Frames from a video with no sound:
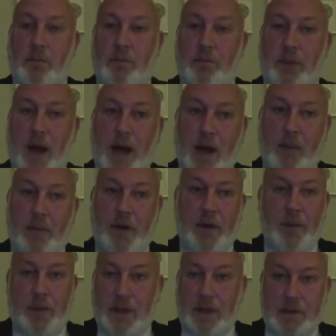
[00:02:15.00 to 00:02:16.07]
But Amber
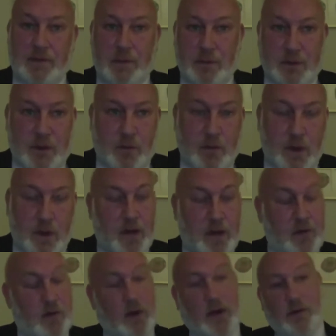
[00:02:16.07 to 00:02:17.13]
appears from somewhere.
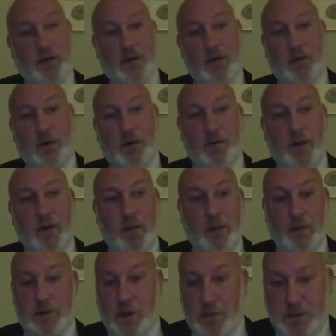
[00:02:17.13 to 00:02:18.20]
Now, I don't know if Amber
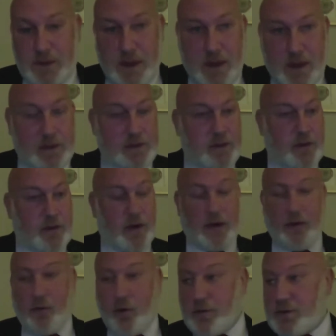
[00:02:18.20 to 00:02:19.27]
was upstairs or in the
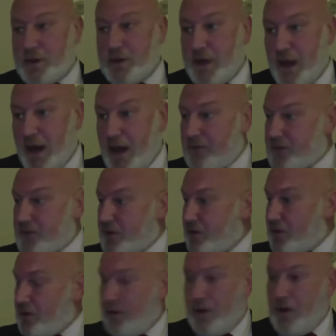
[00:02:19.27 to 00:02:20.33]
room to the left or the
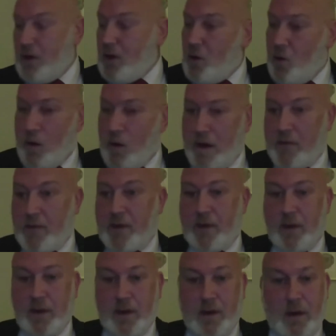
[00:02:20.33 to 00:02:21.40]
wherever,
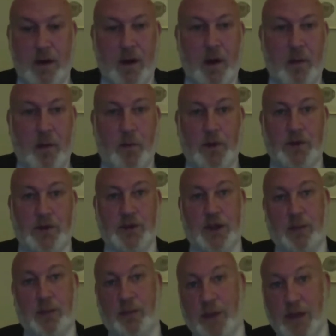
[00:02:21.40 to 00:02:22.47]
but she
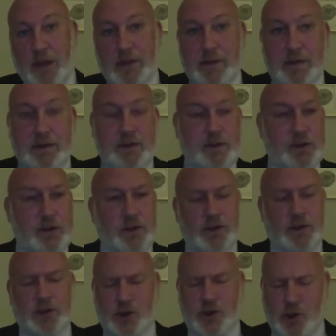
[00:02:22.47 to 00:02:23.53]
appears and she's
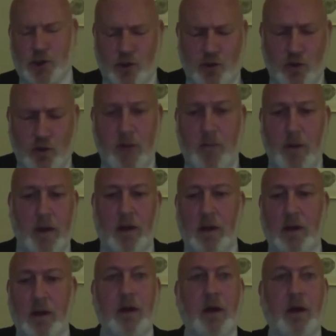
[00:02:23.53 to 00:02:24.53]
screaming,